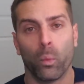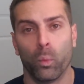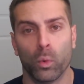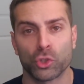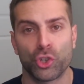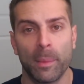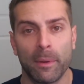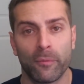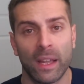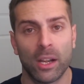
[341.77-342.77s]
Well,
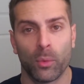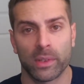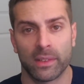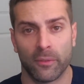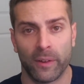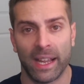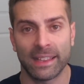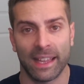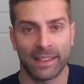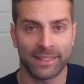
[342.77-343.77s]
treatment failure was
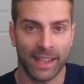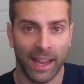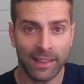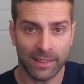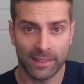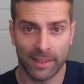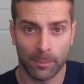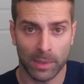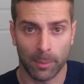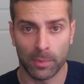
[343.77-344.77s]
defined as signs and
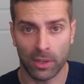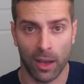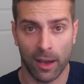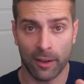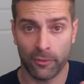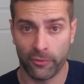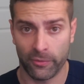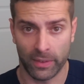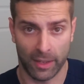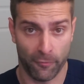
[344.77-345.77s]
symptoms of
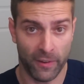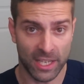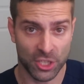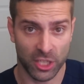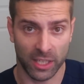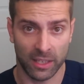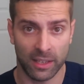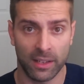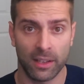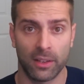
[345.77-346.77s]
infection
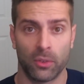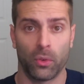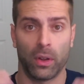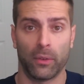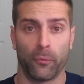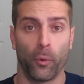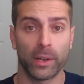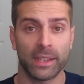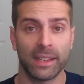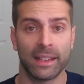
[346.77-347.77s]

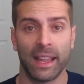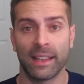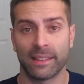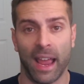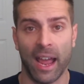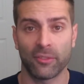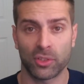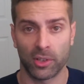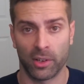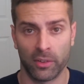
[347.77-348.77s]
14 days
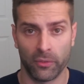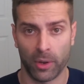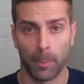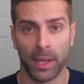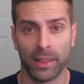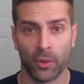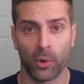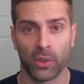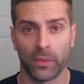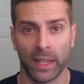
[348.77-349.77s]
after completing the
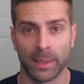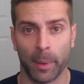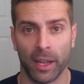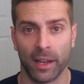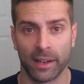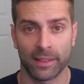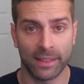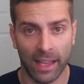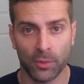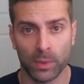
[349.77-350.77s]
course of antibiotics.
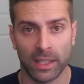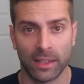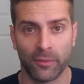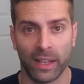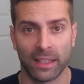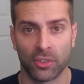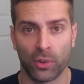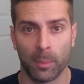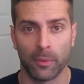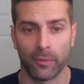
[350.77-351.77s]
That's what they define as
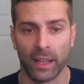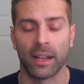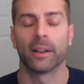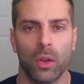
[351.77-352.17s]
treatment failure.